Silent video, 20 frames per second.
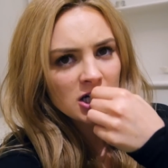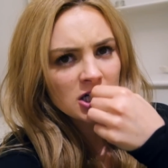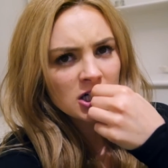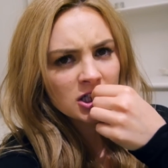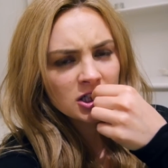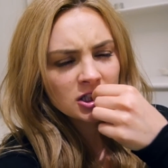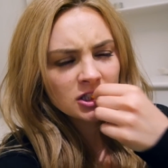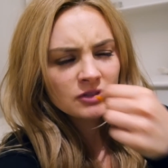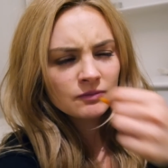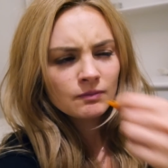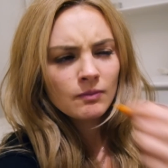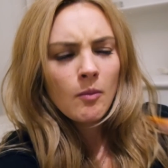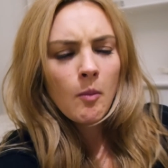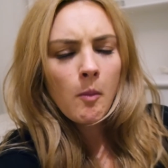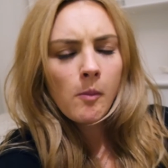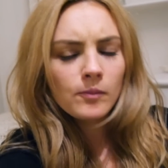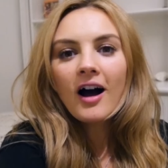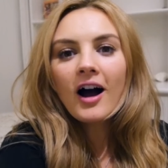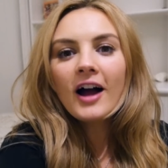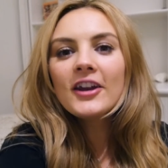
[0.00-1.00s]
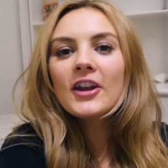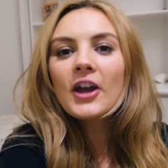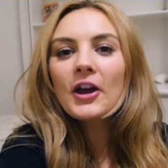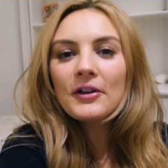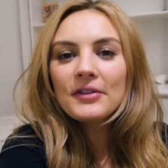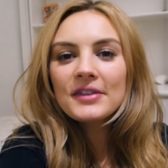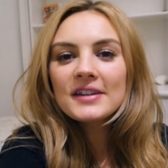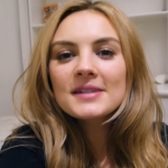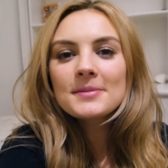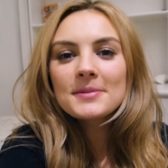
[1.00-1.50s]
Mm. I
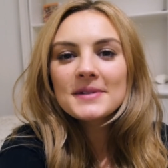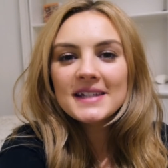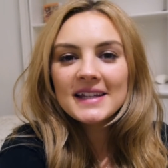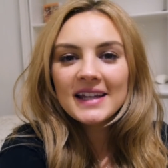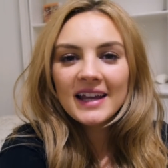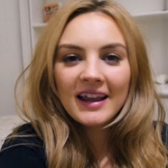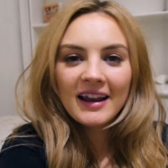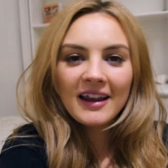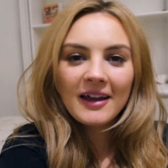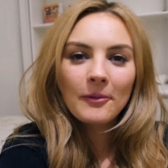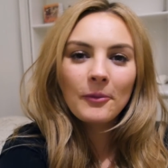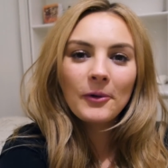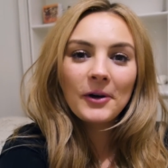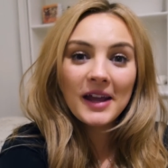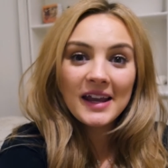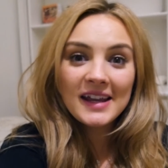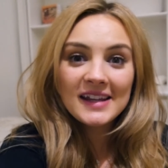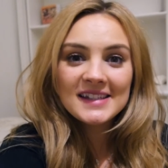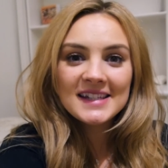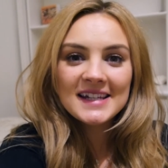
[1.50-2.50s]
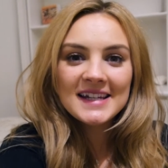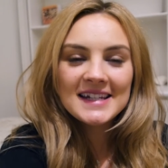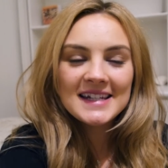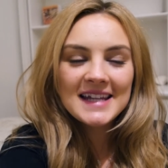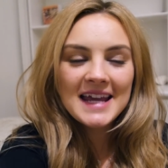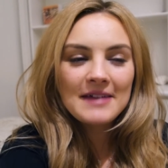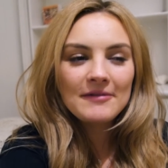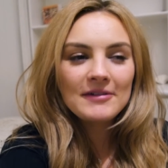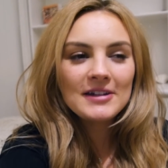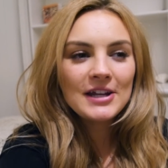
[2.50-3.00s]
know this particular what I eat in a
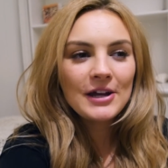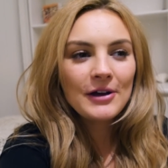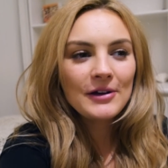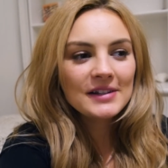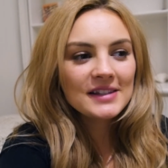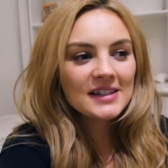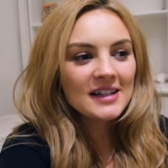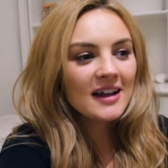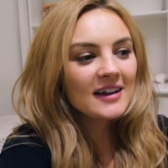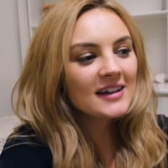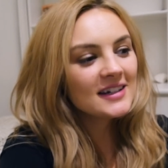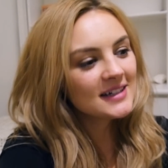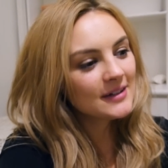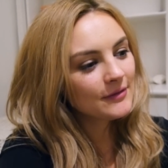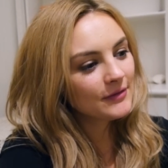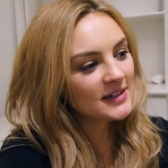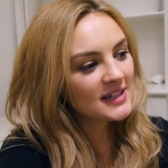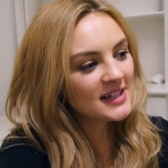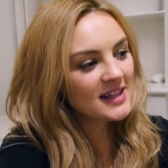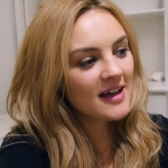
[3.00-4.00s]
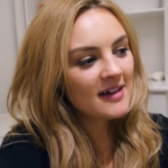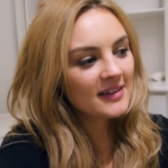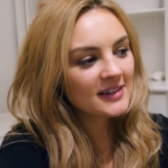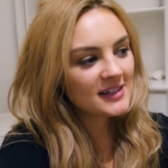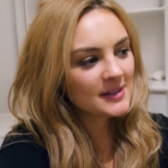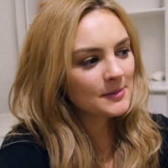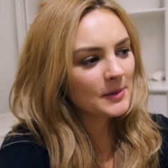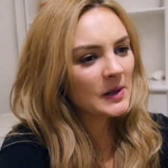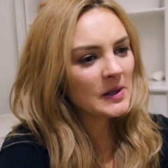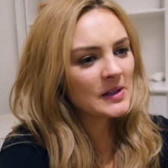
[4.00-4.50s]
day video is slightly different to the
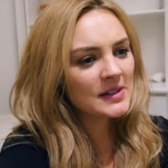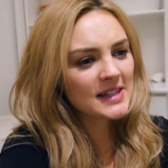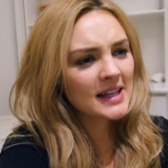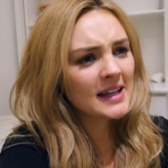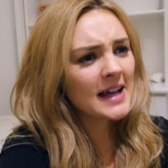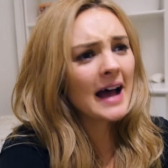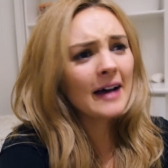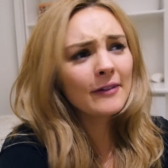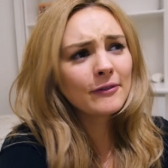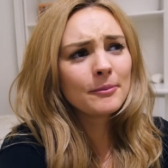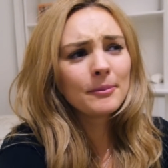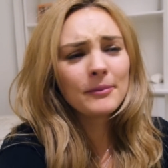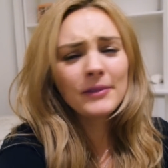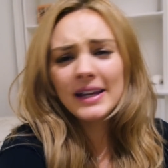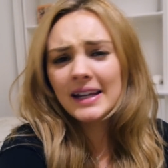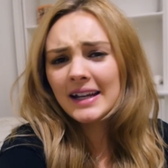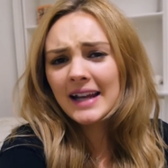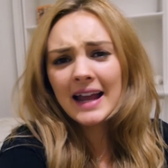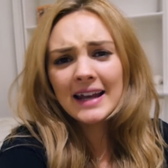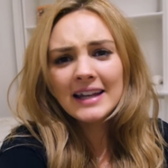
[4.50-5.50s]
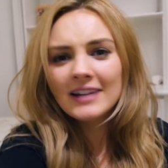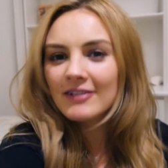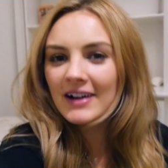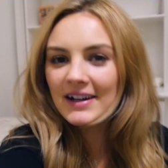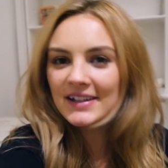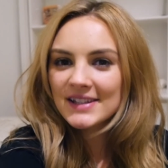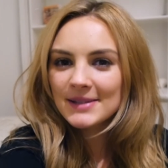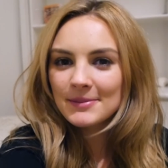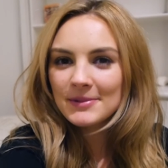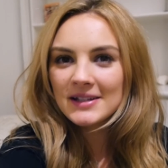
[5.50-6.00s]
others because there haven't been any
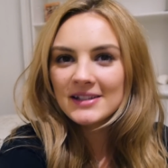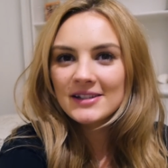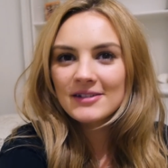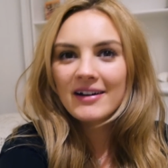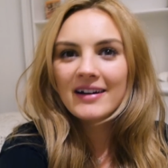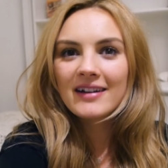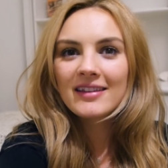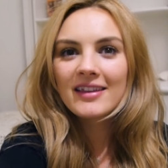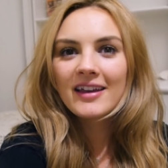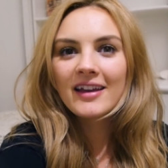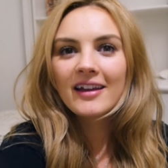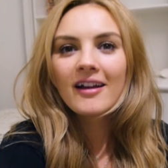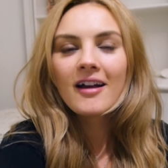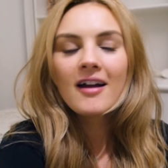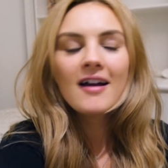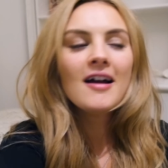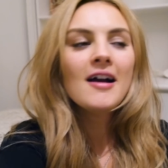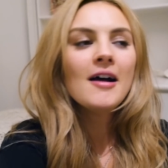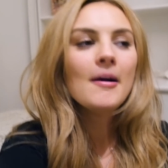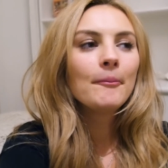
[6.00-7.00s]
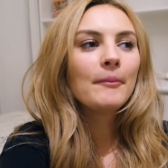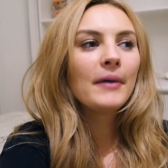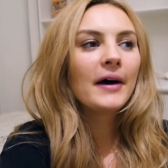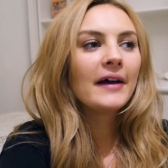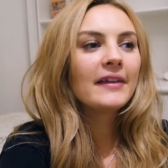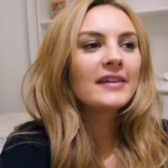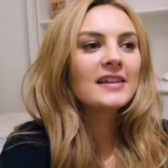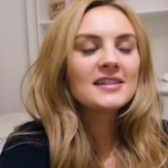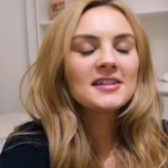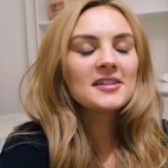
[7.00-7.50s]
recipes or anything,
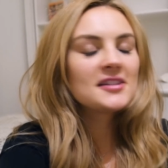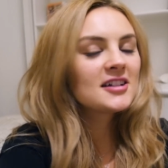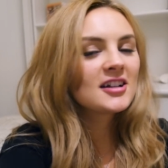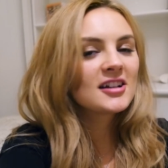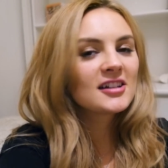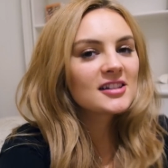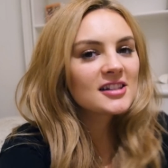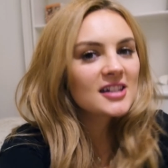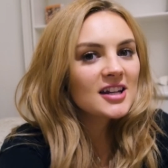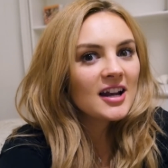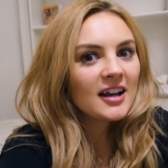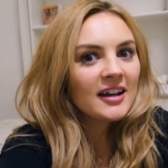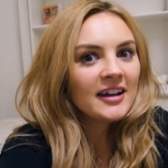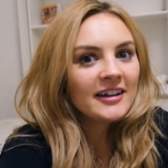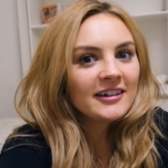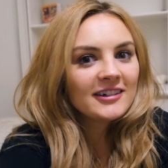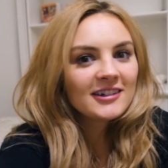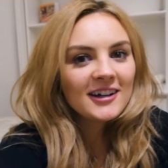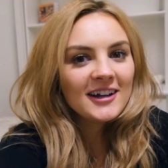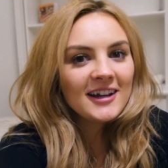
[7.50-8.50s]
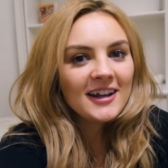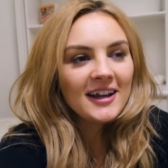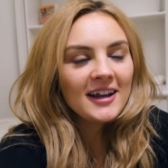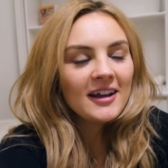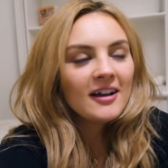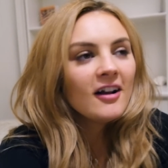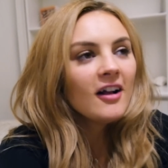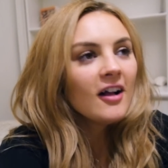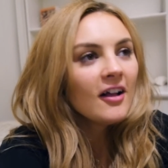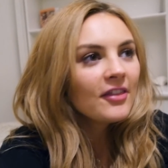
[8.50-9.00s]
but this is just
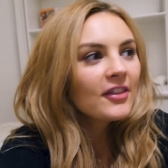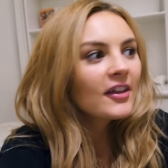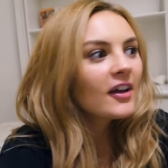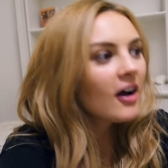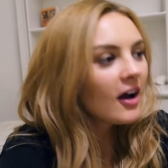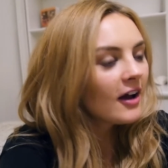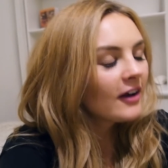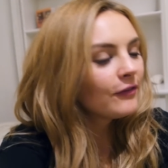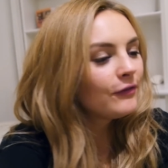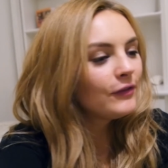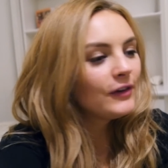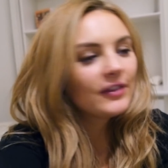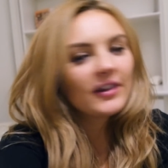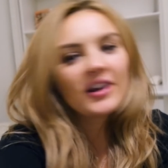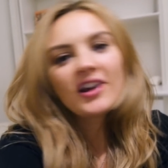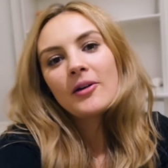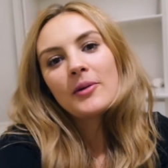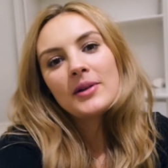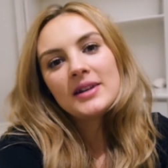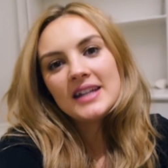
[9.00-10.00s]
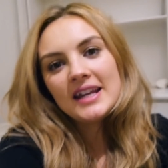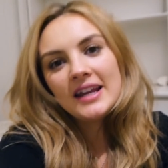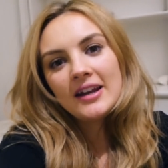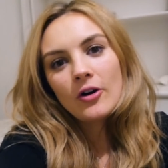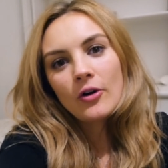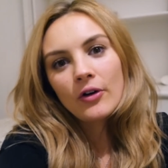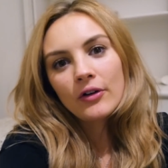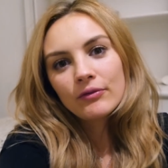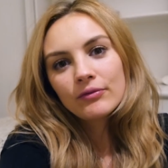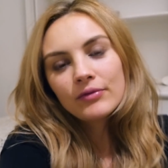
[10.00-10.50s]
literally the kind of food that I would
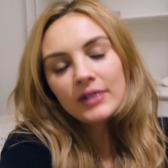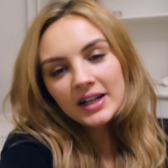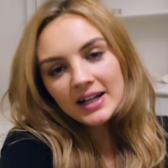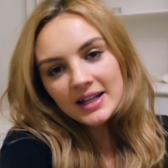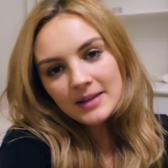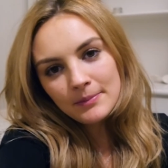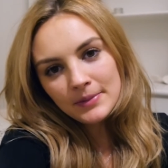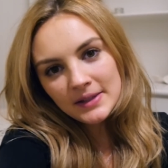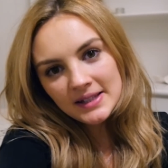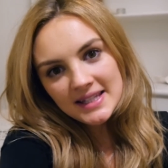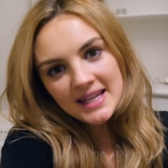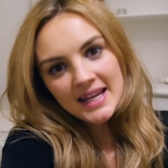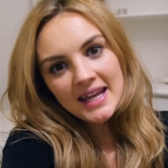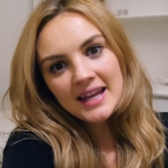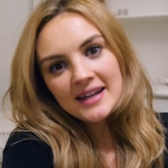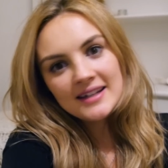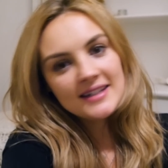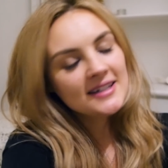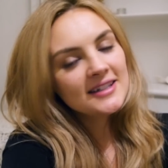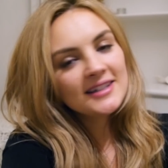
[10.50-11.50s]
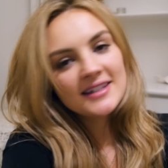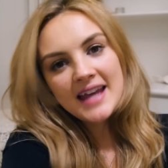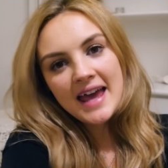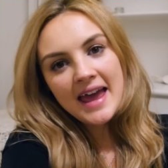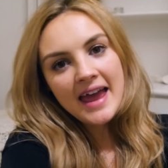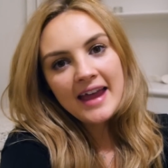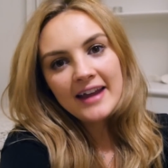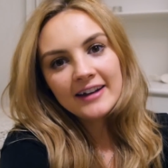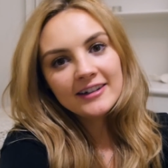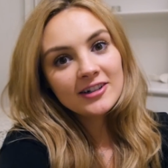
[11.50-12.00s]
eat on a really busy
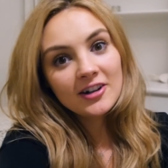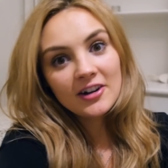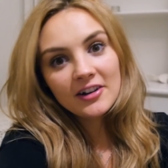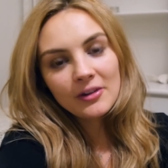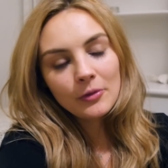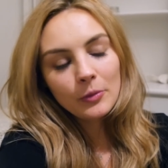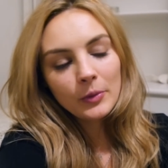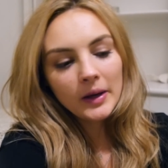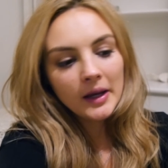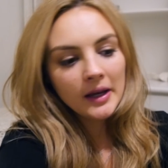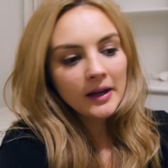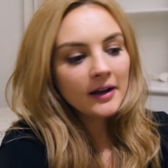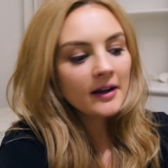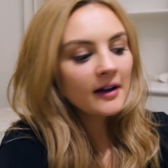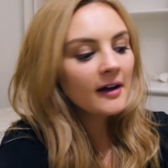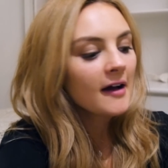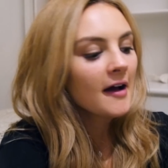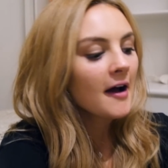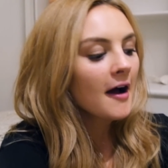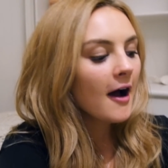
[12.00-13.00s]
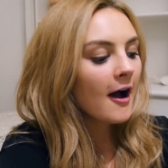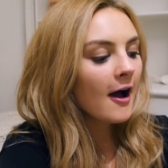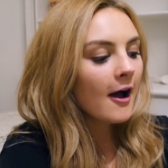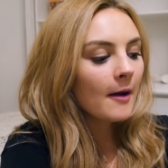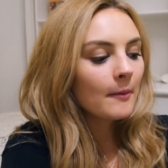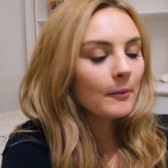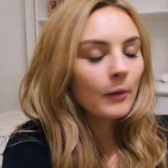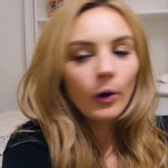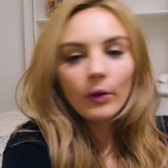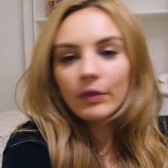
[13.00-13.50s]
day during the week,
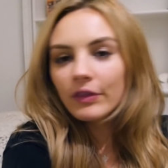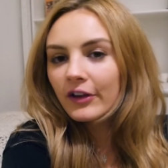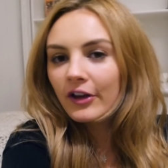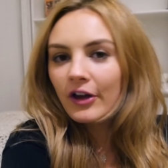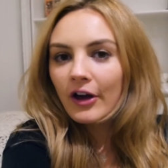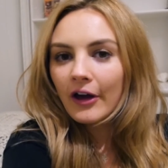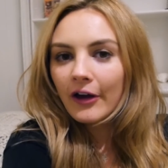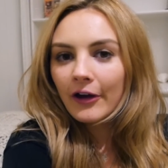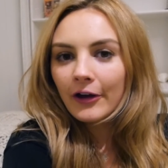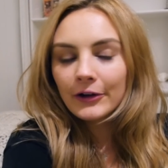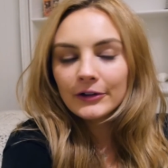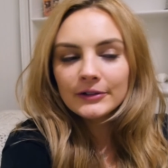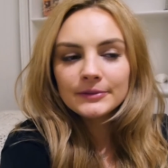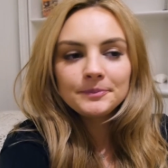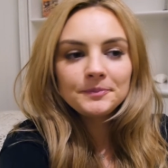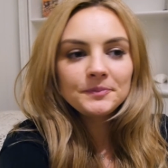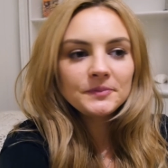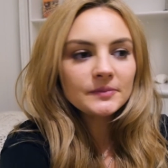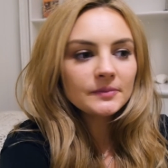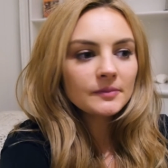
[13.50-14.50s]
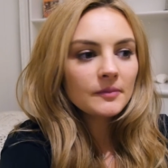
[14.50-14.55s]
on the go.